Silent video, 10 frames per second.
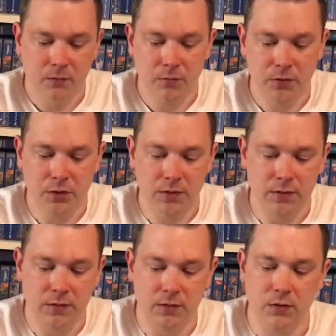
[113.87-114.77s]
which
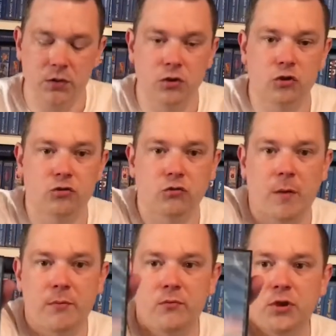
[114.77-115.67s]
is
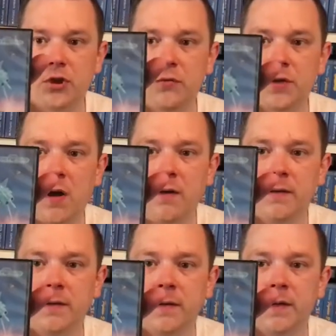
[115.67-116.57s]
Troubleshooter.
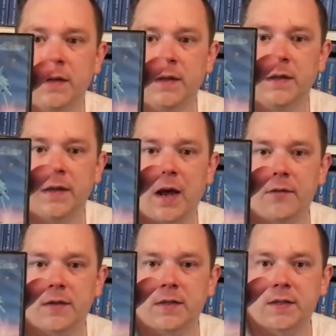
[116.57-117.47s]
Now
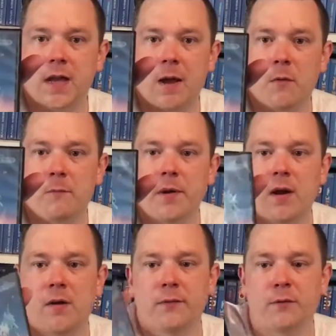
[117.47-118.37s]
this is a game I've been
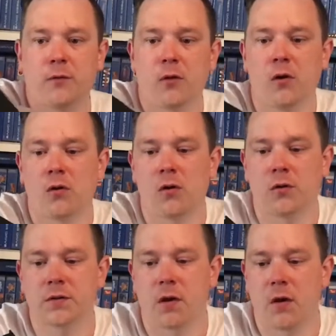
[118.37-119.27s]
after for a
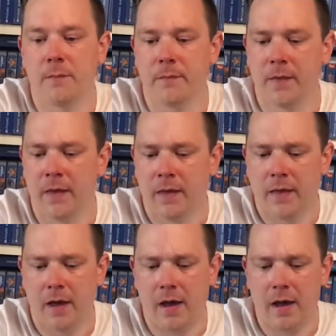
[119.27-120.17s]
long time.
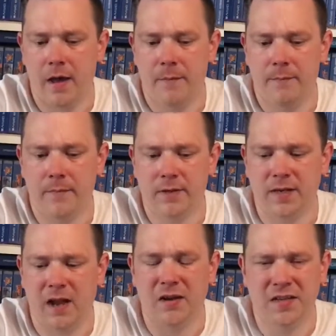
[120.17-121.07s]

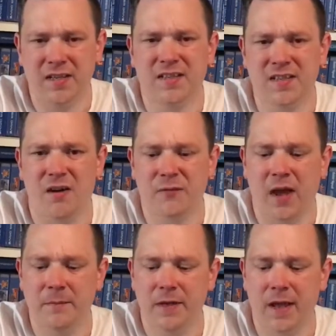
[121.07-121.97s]
It's a tough
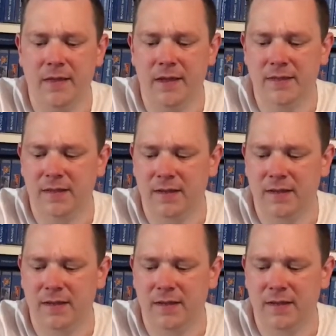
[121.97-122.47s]
game to get this,